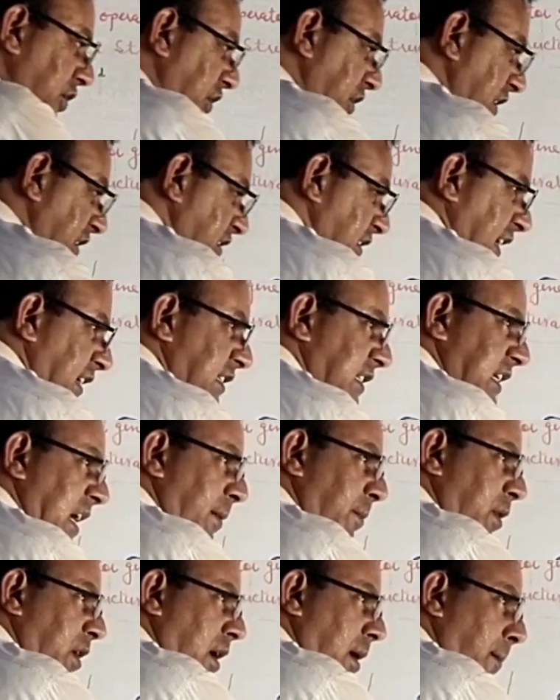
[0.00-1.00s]
these
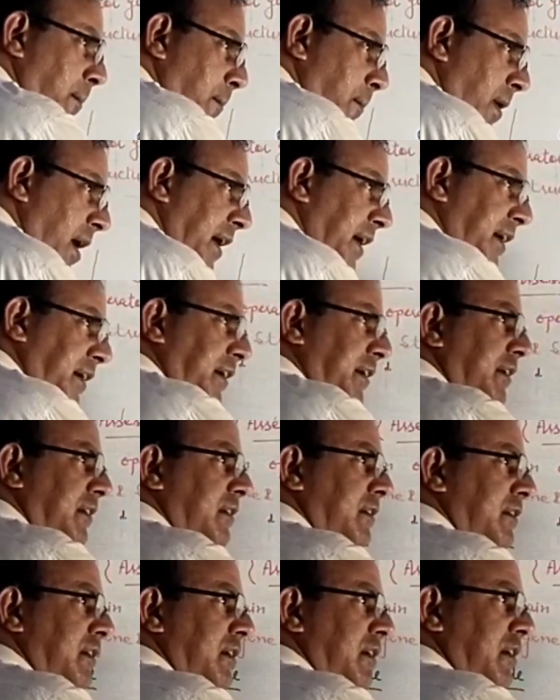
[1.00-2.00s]
enzymes
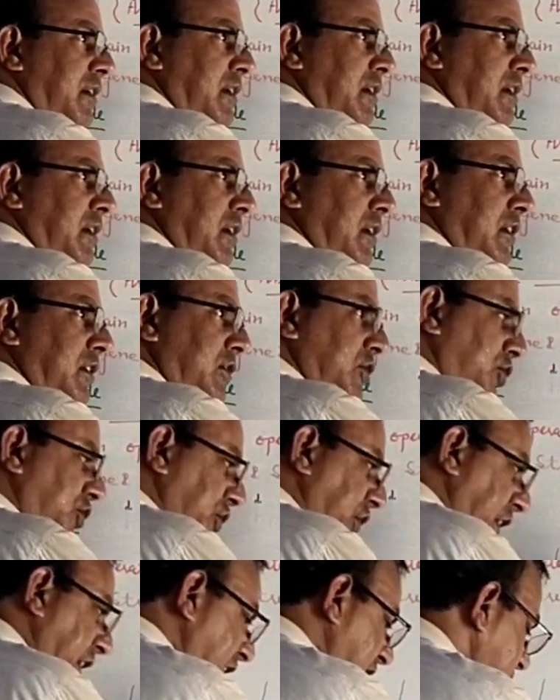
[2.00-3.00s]
combined
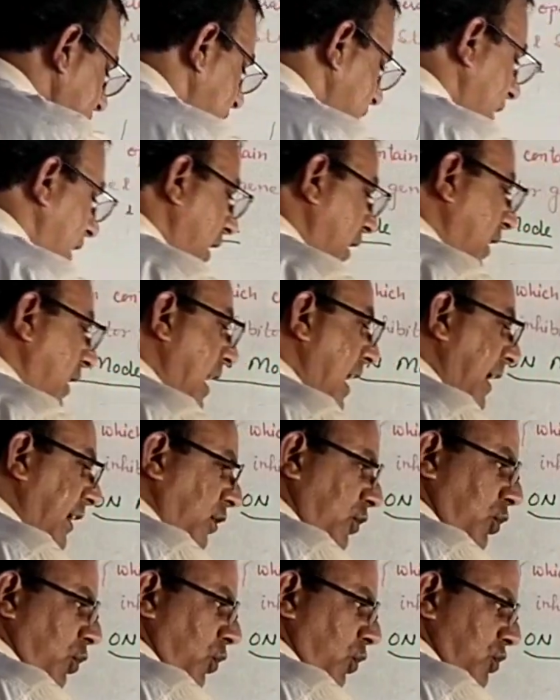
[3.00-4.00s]
change the
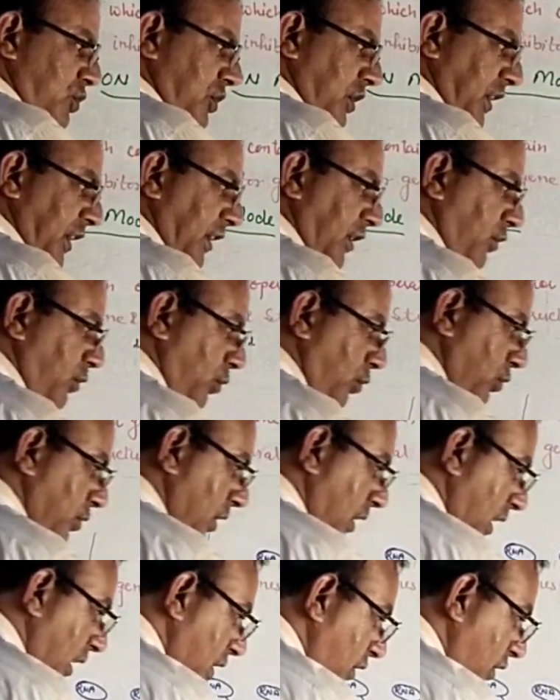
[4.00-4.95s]
lactose into the